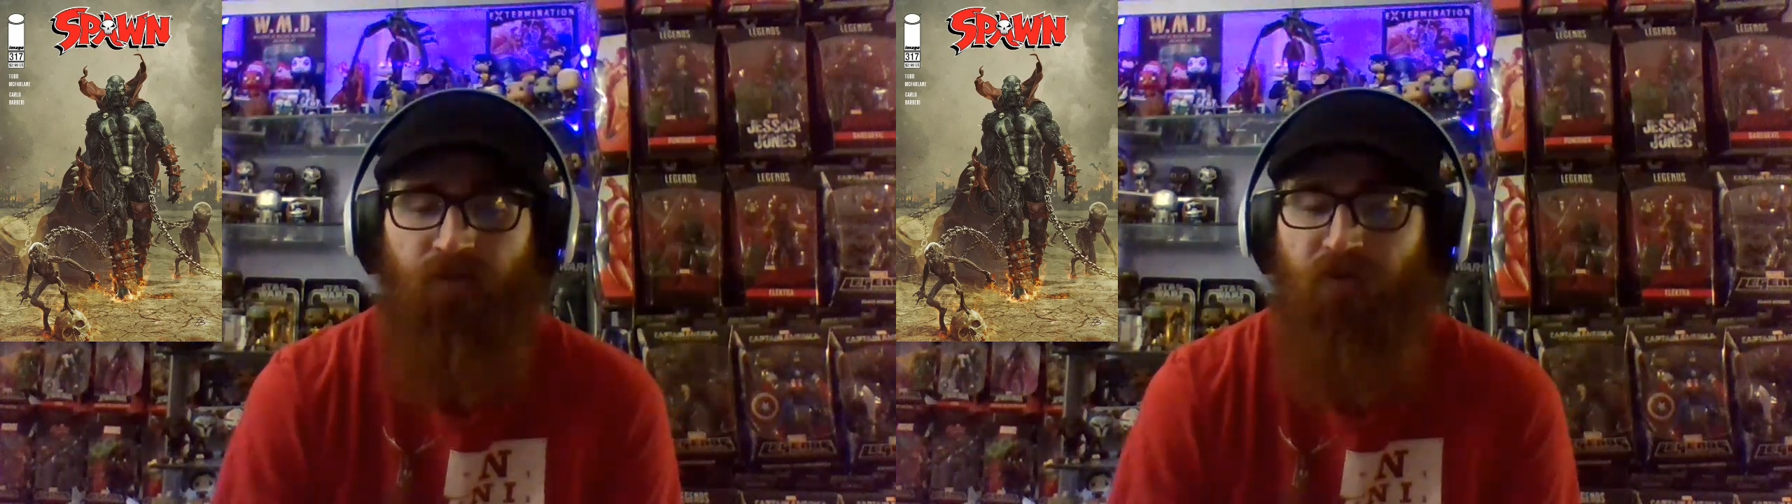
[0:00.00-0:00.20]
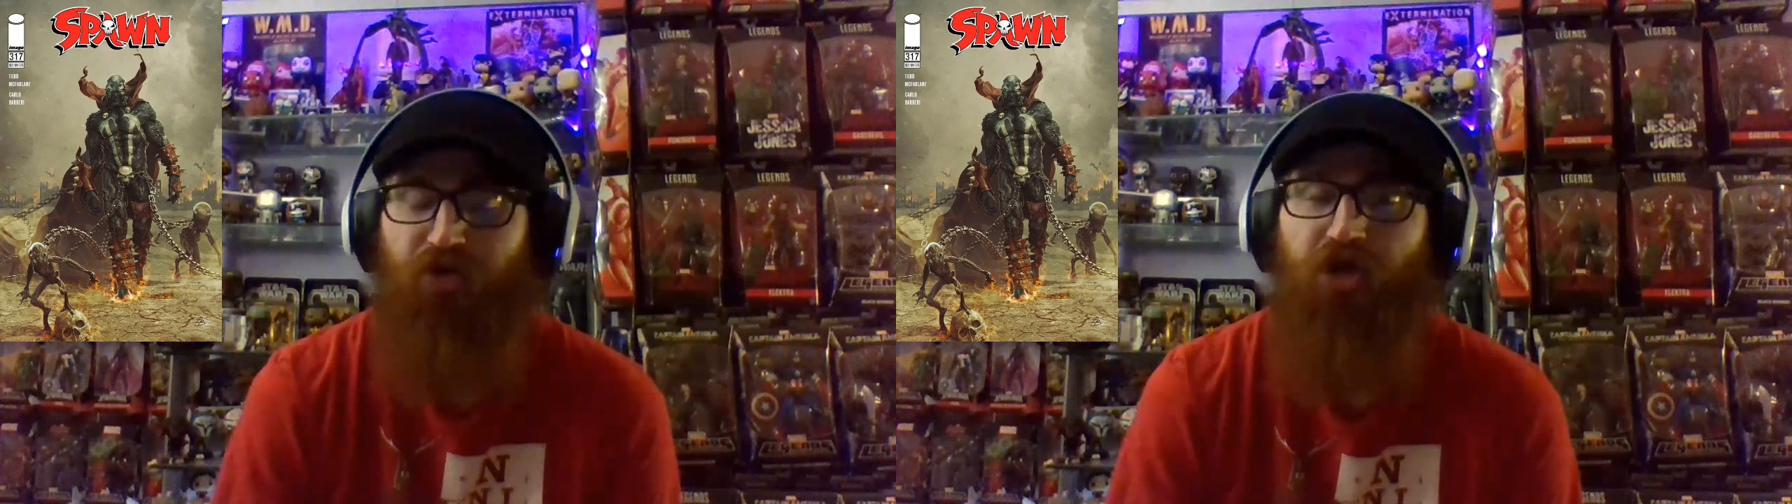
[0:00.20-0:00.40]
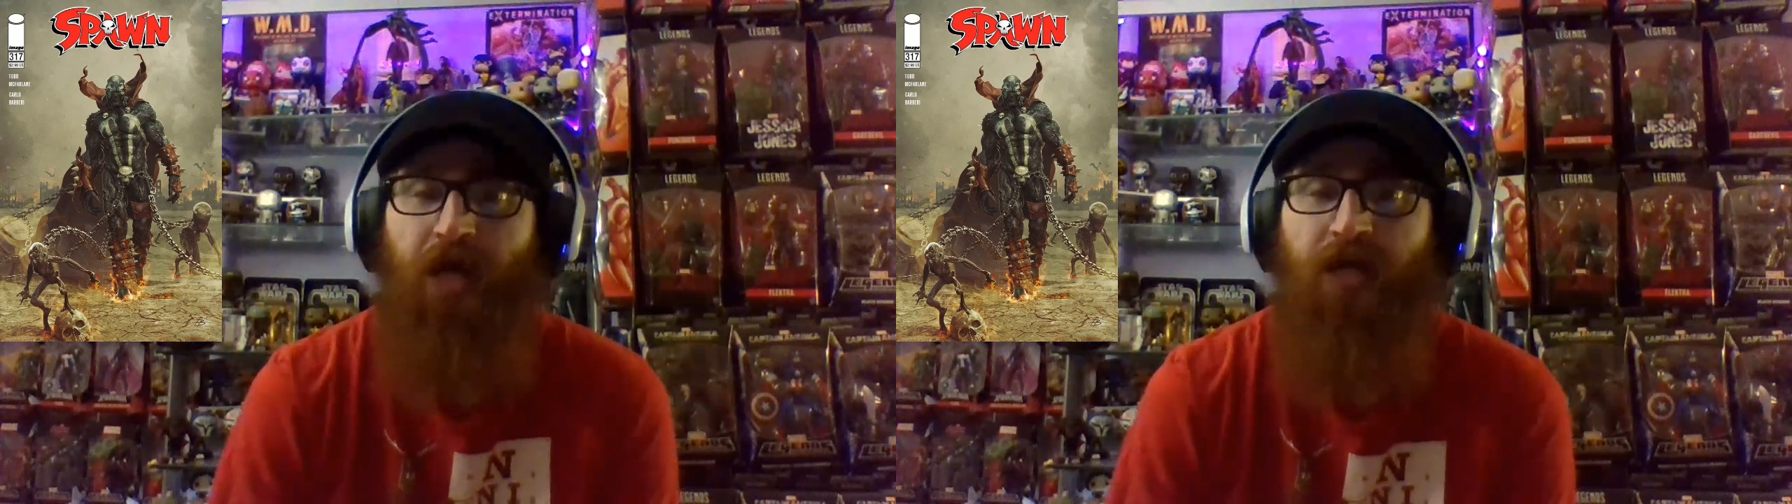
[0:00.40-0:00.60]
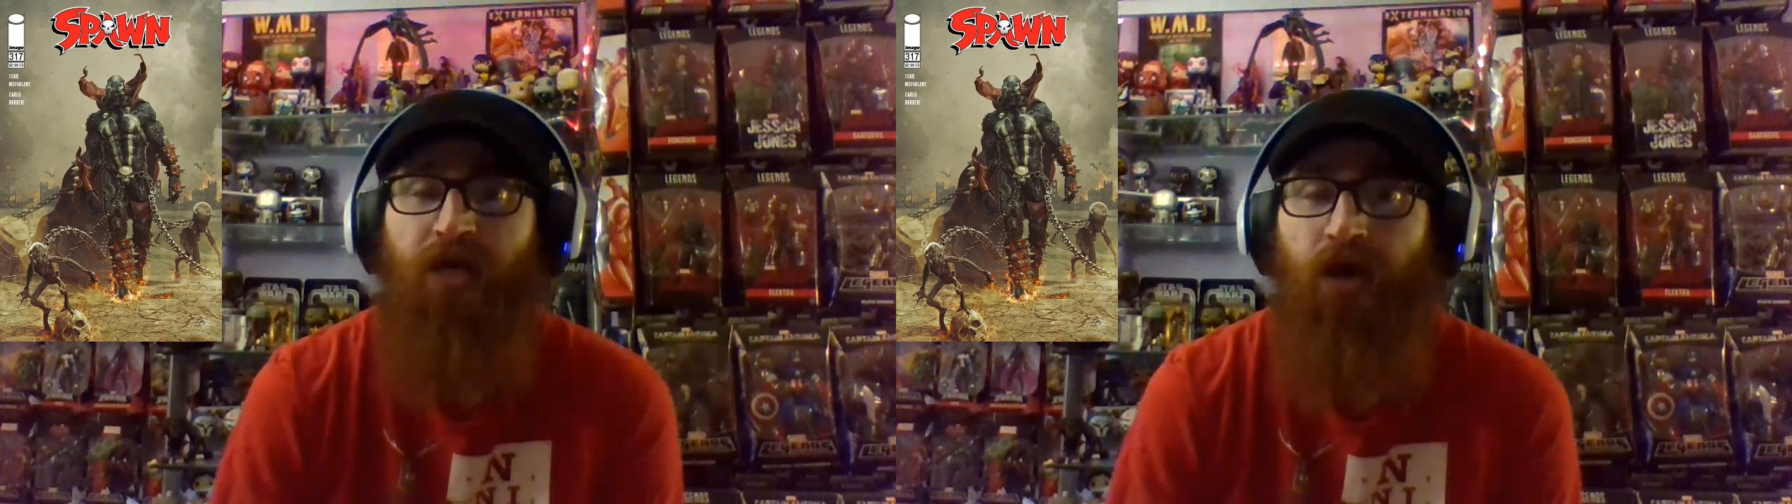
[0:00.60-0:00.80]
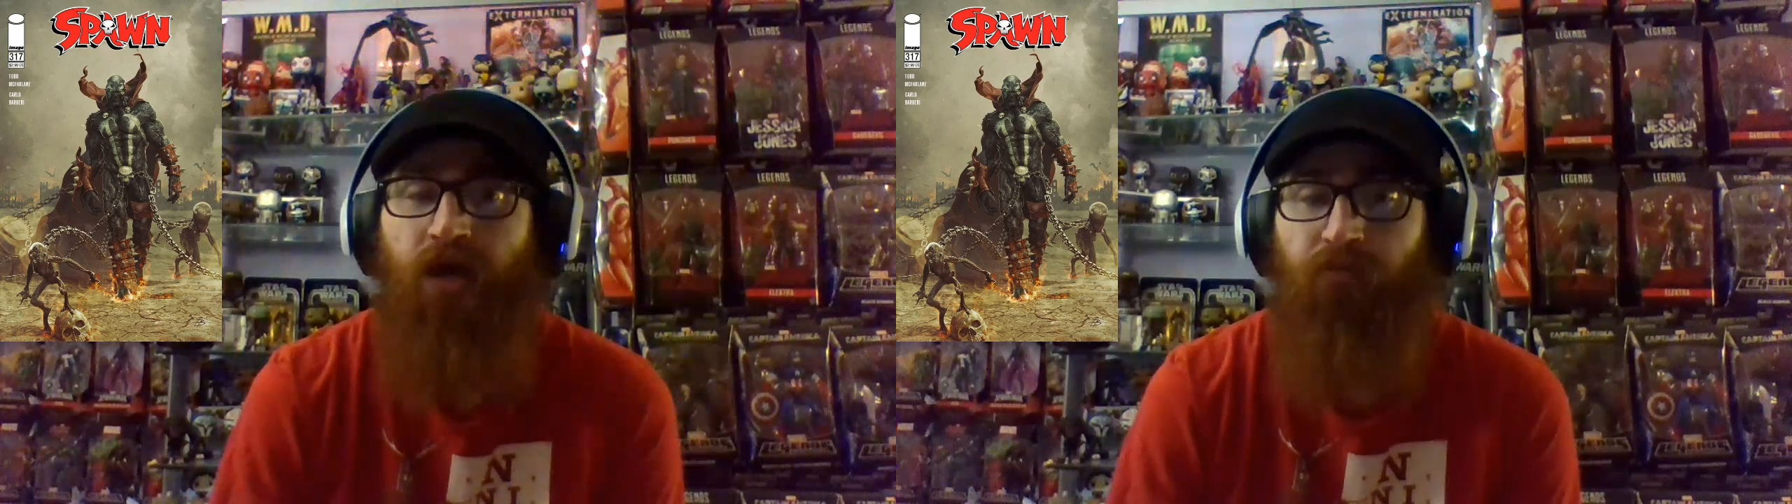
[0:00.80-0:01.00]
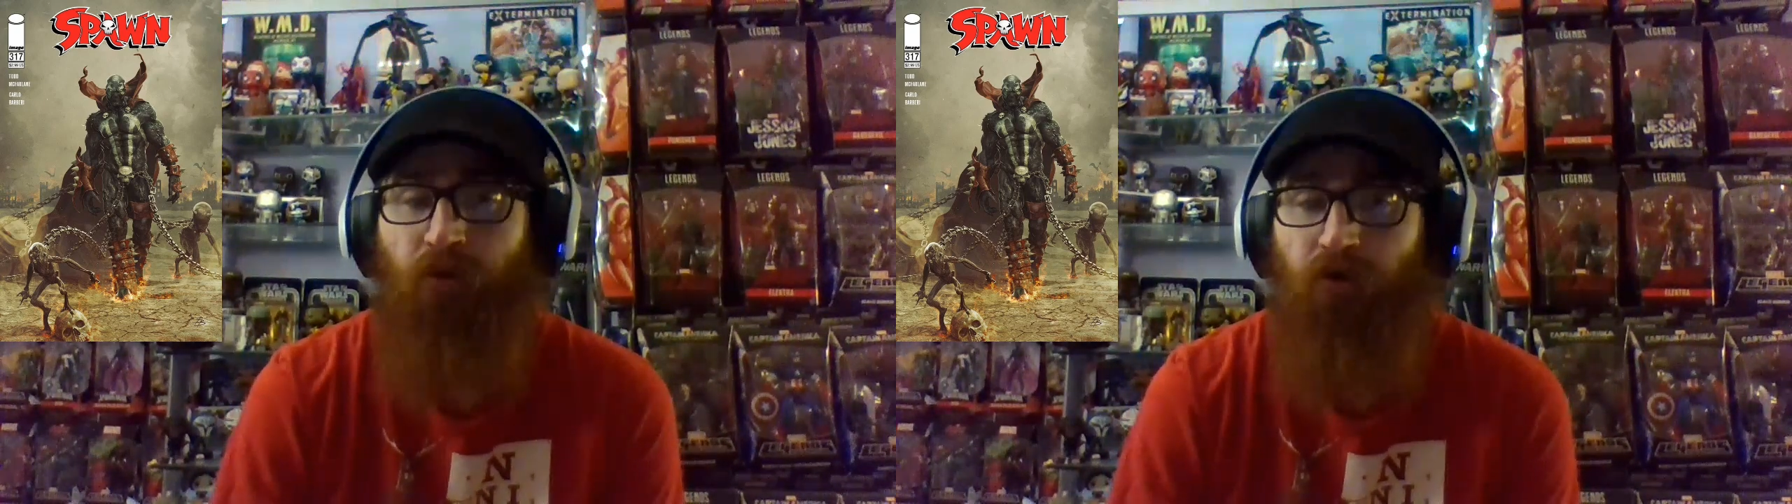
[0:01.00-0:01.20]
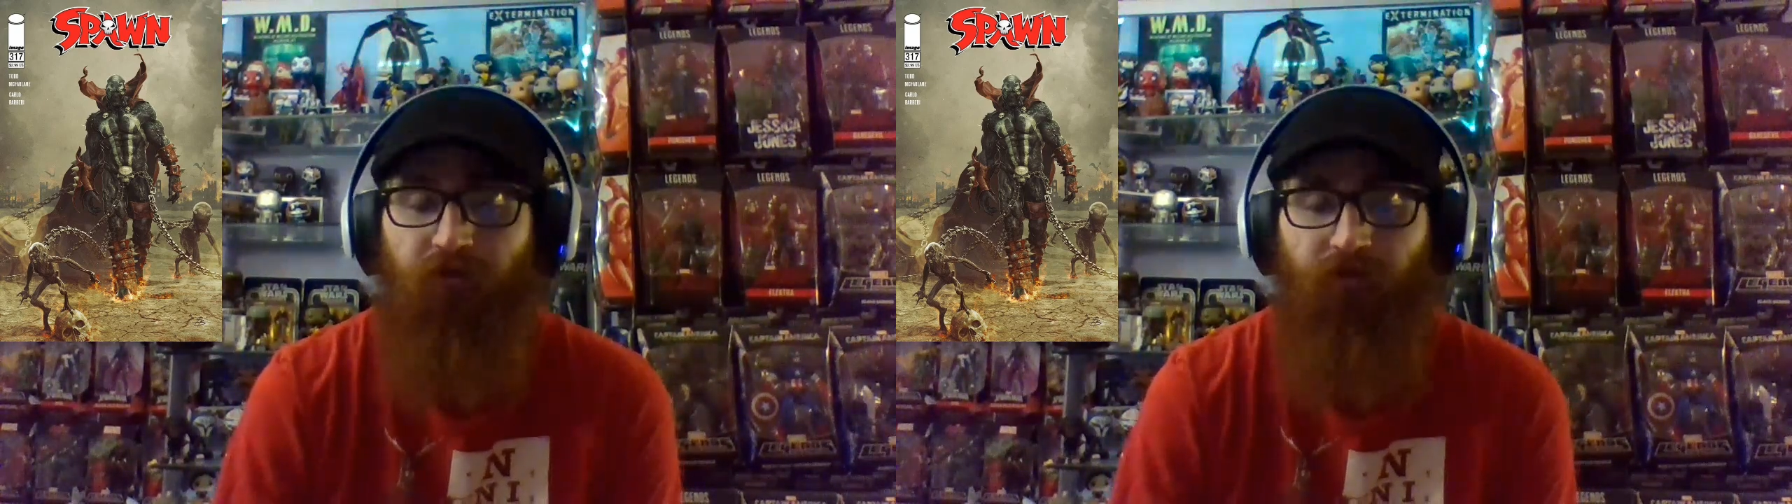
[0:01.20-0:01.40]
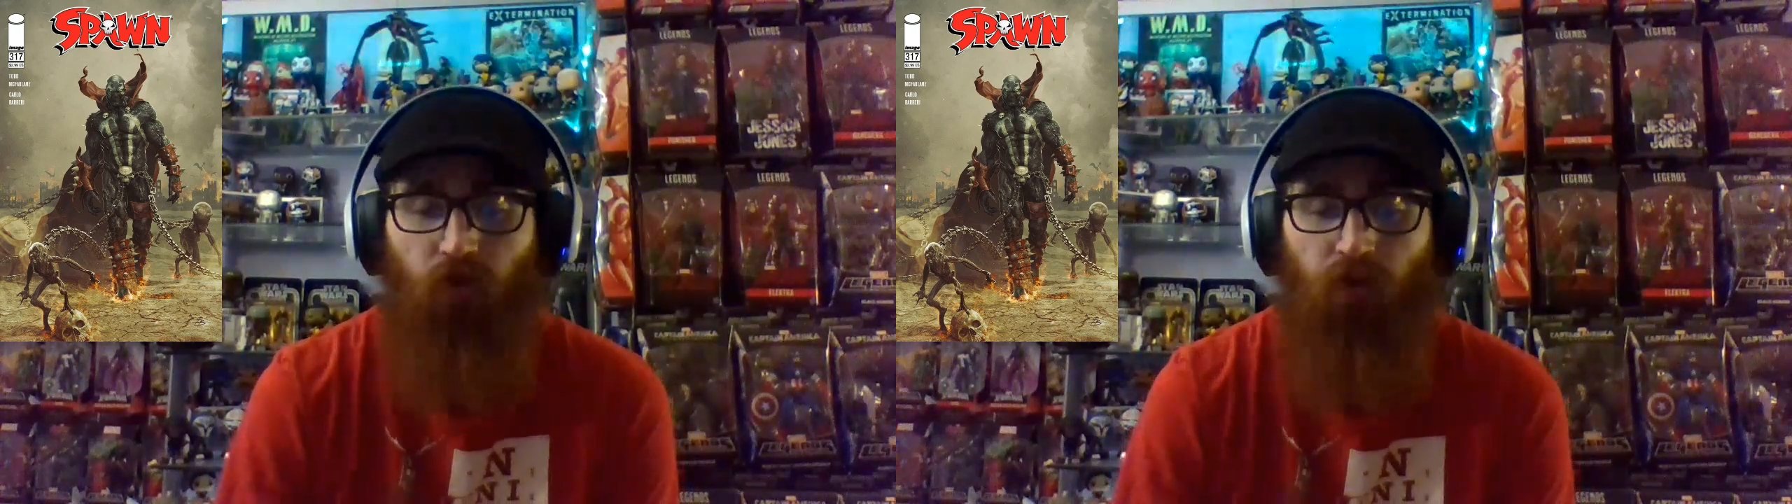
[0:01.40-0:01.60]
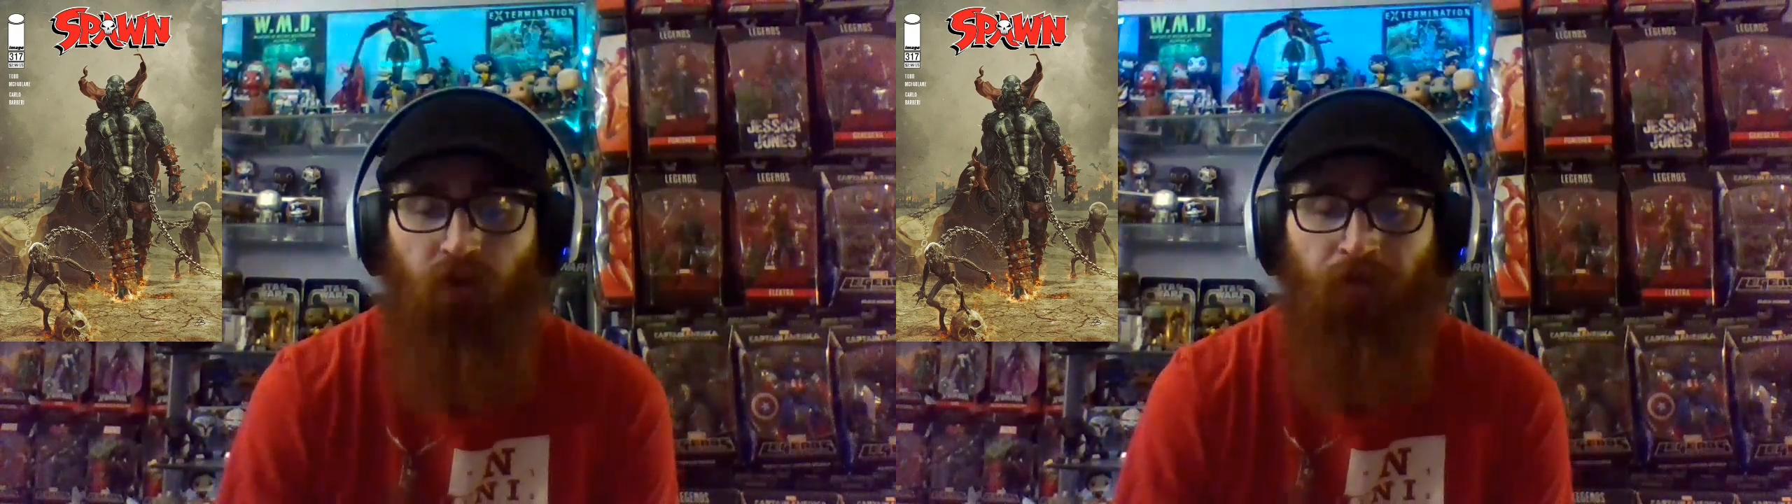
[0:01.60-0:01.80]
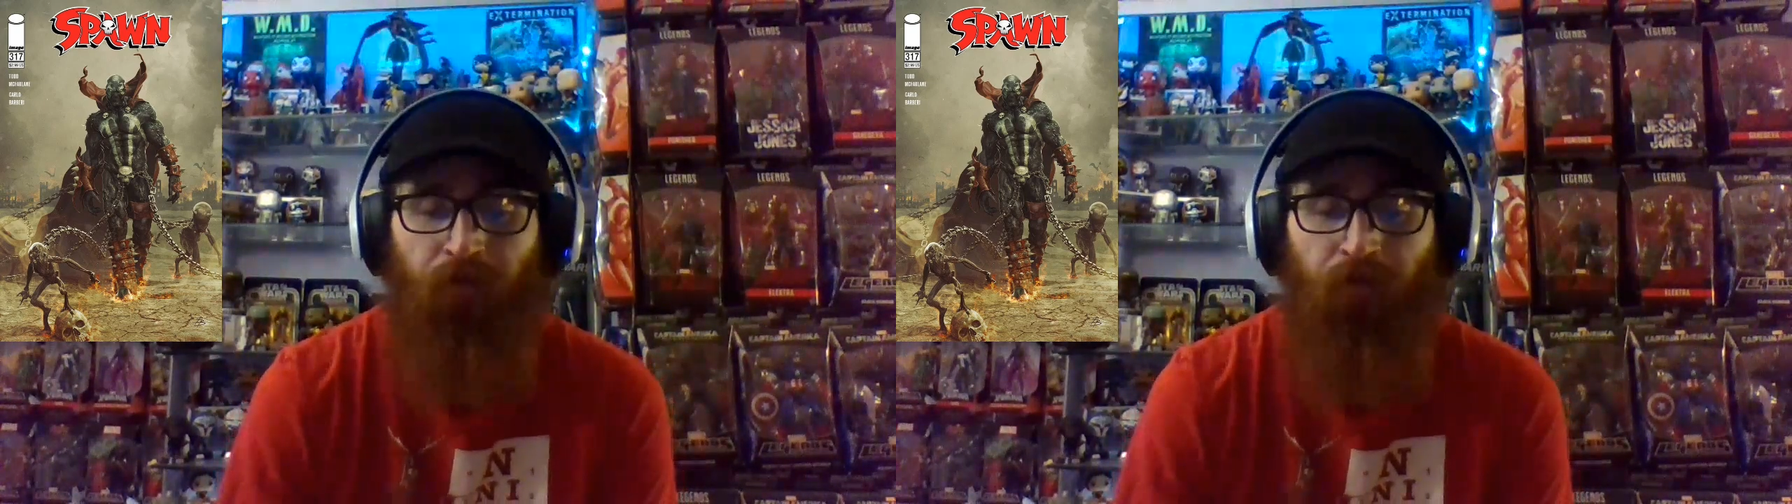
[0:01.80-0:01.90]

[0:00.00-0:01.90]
the Chang Gang Part 4.